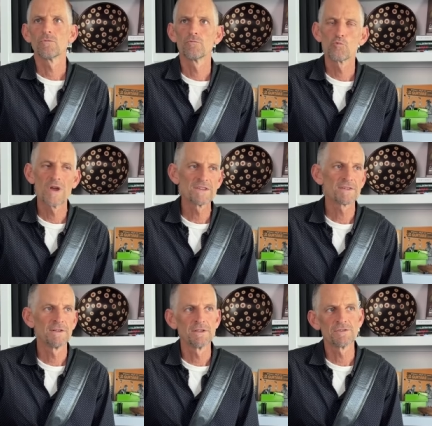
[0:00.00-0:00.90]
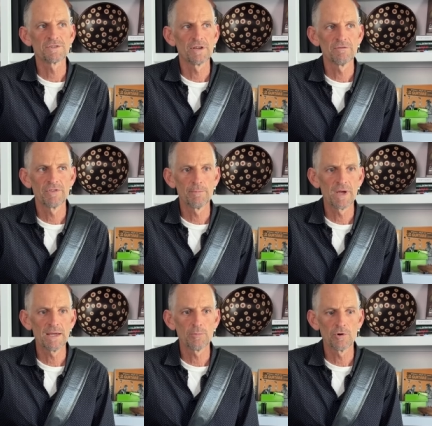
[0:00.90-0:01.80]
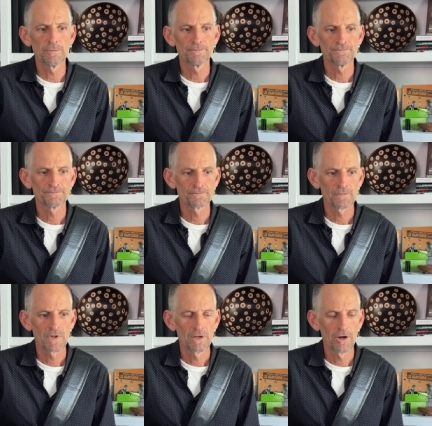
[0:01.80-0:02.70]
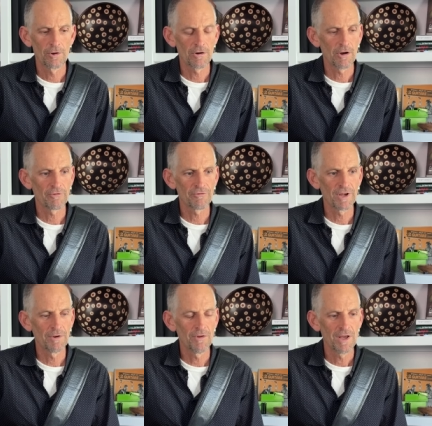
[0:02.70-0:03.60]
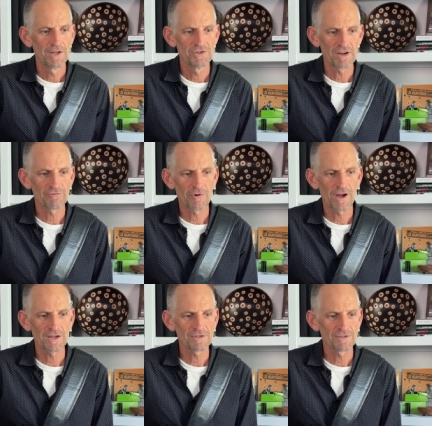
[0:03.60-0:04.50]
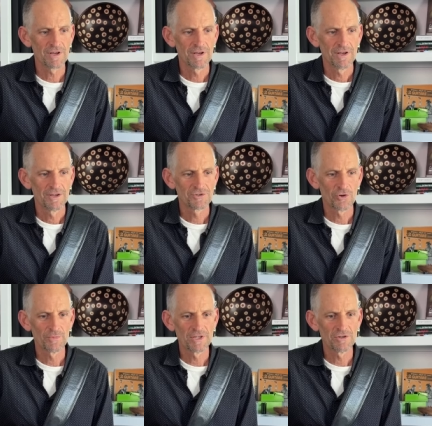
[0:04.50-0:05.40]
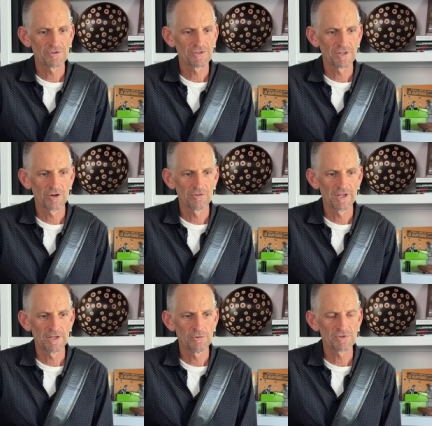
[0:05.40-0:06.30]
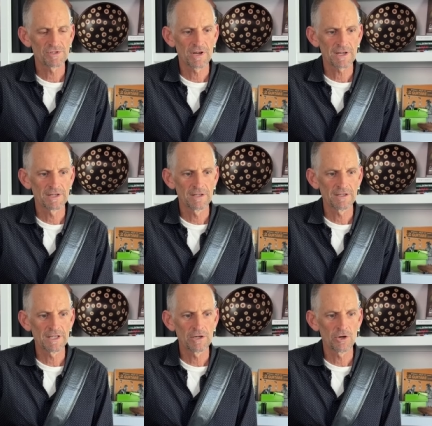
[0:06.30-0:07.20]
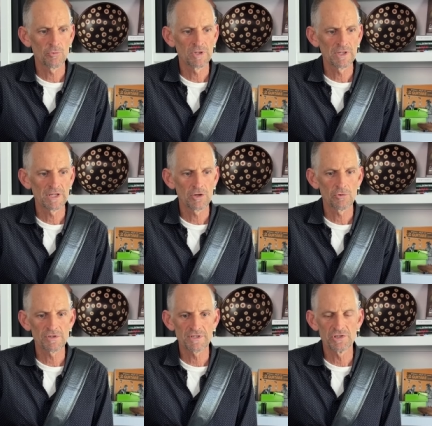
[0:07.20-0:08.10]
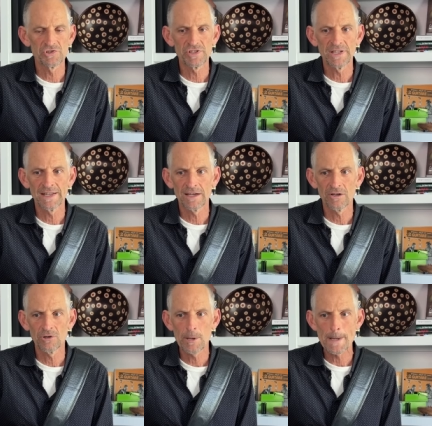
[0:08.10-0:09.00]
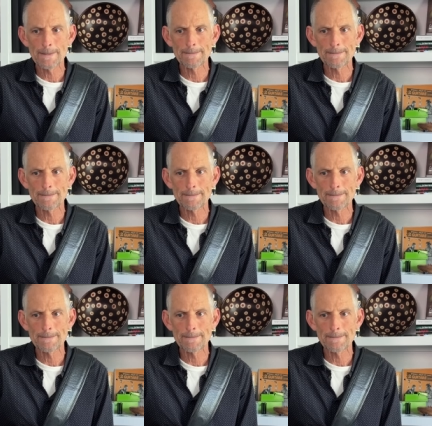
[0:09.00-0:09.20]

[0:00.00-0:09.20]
resonance of the maple. Our, our friend Jeff Ross told me years ago that he was talking to Leo when Leo was at G&L.